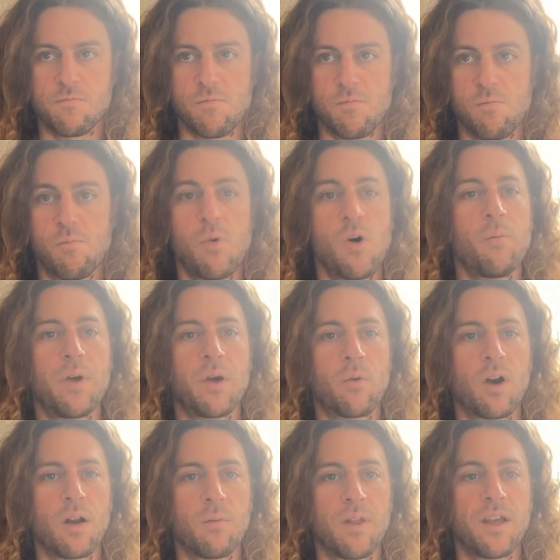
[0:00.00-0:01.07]
moment
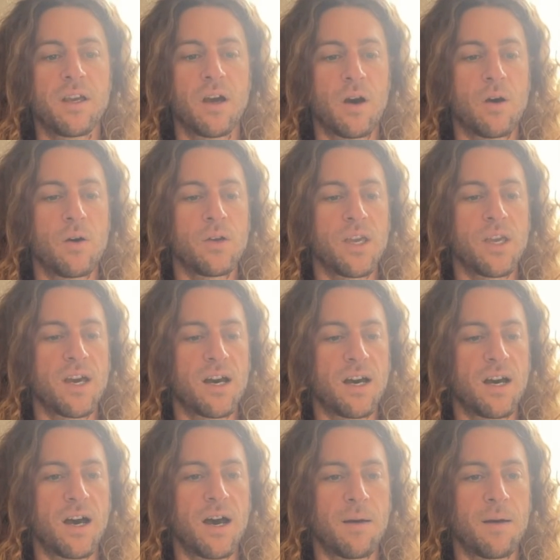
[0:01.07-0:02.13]
where I'm like, oh
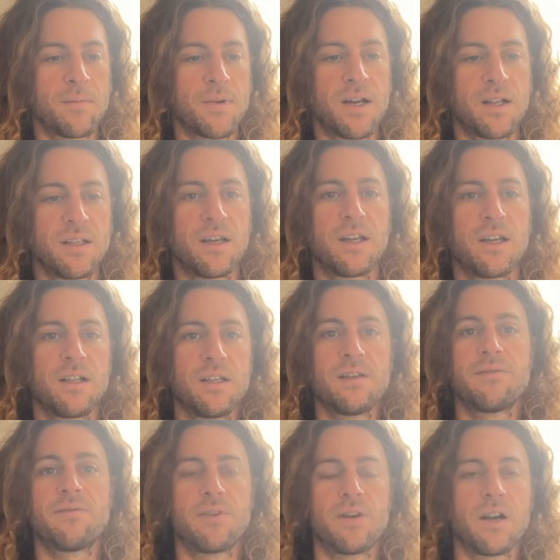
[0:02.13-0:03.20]
yeah, I'm not going to
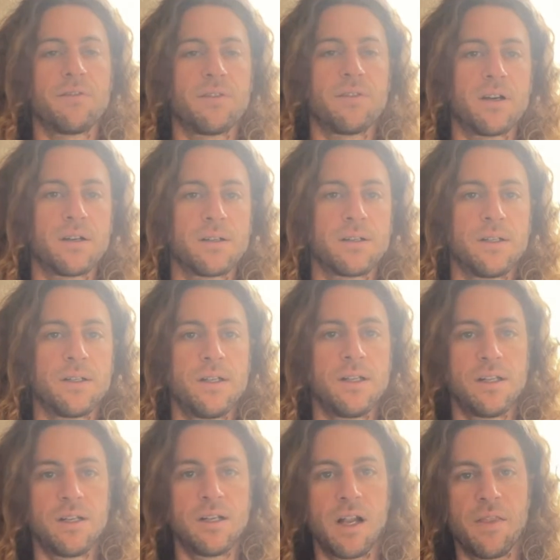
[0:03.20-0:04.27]
live forever.
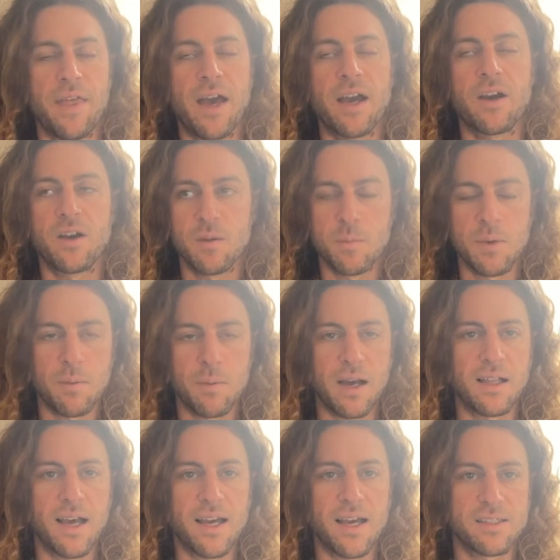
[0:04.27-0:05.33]
That could have been my
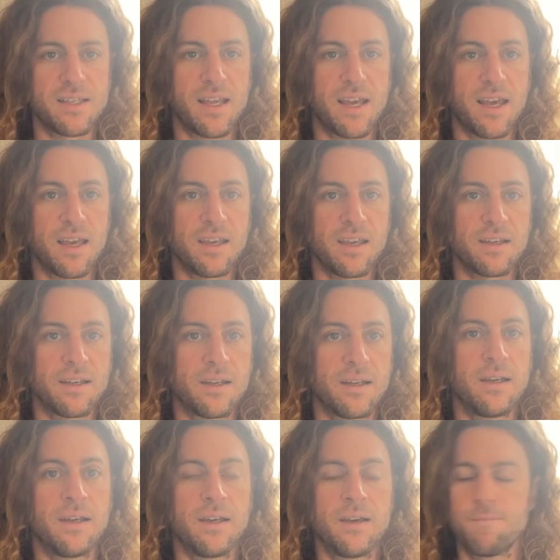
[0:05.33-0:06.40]
last day.
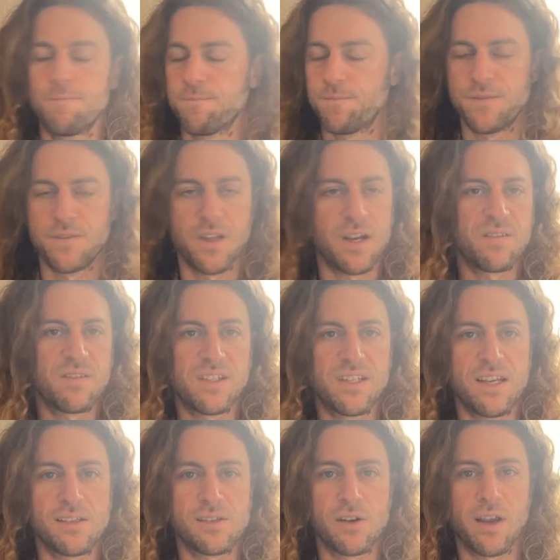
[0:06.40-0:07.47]
None of the
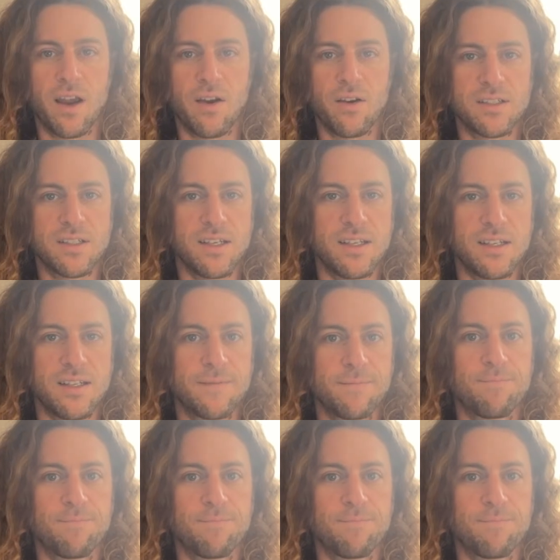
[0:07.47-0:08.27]
days are guaranteed.